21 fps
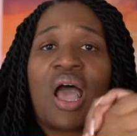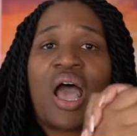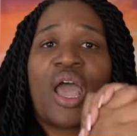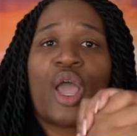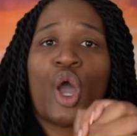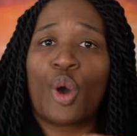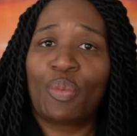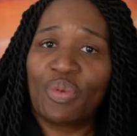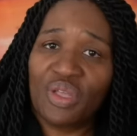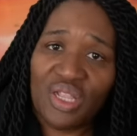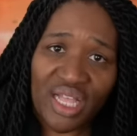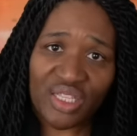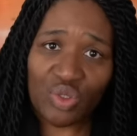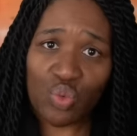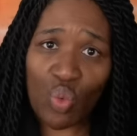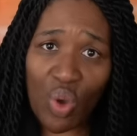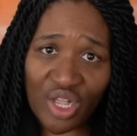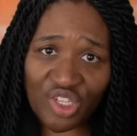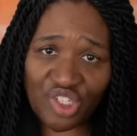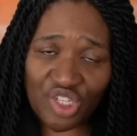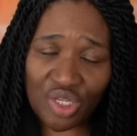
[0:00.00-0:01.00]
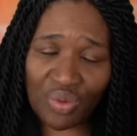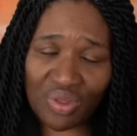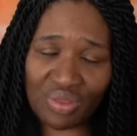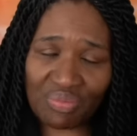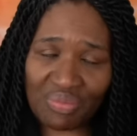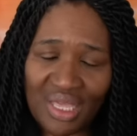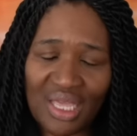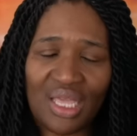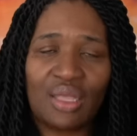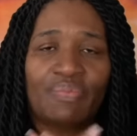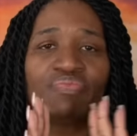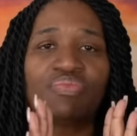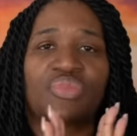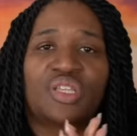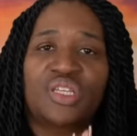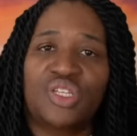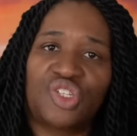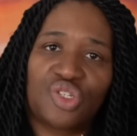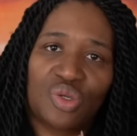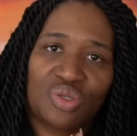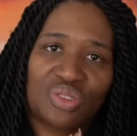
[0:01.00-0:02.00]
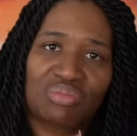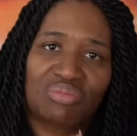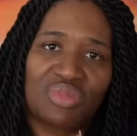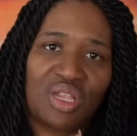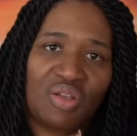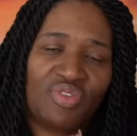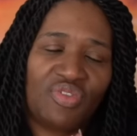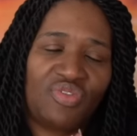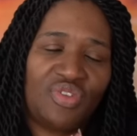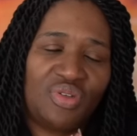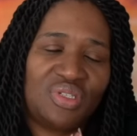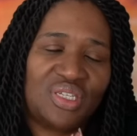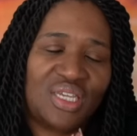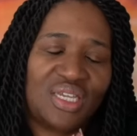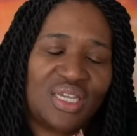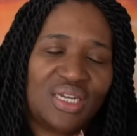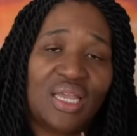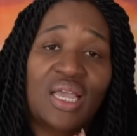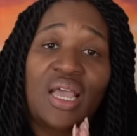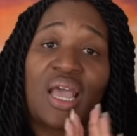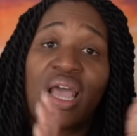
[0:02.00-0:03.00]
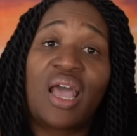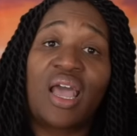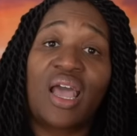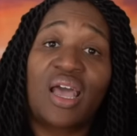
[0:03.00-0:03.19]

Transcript: I hope you liked watching with me. Please show some love if you did.